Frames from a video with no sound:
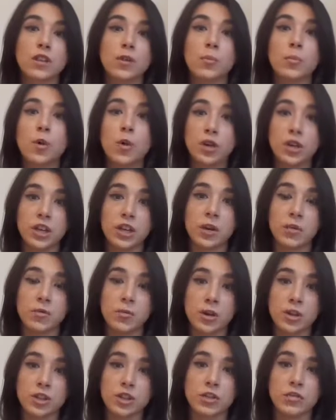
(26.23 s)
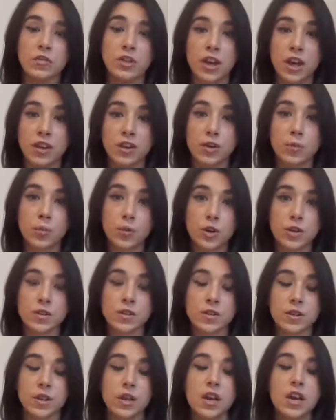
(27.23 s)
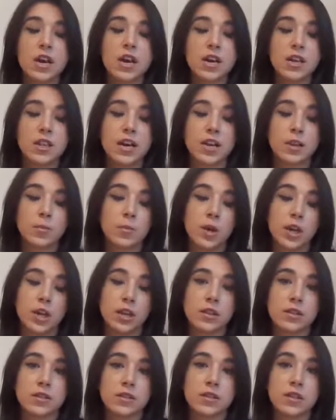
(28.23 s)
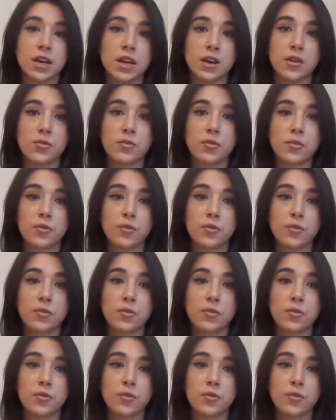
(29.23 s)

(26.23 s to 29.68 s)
the body image of the other person. That means if